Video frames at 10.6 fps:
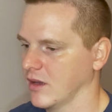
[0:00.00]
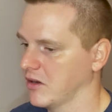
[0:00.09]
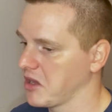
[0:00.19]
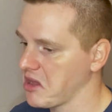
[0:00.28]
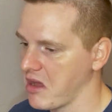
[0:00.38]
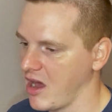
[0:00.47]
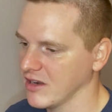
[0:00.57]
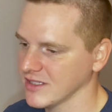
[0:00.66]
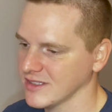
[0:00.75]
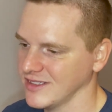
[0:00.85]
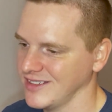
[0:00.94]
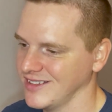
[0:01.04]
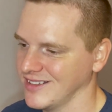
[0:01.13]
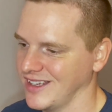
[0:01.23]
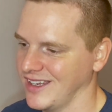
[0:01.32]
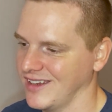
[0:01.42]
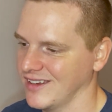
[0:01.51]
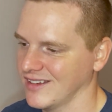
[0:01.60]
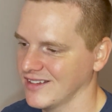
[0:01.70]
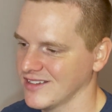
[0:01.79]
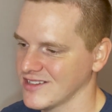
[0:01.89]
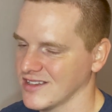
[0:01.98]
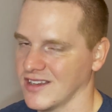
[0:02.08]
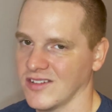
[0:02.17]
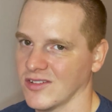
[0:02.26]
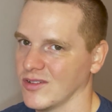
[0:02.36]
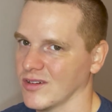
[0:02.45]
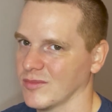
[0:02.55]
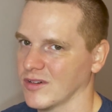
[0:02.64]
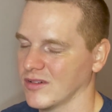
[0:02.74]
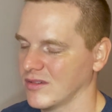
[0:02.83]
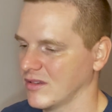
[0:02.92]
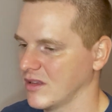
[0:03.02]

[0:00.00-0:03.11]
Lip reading: Okay, honestly, like, just land your cork, bro.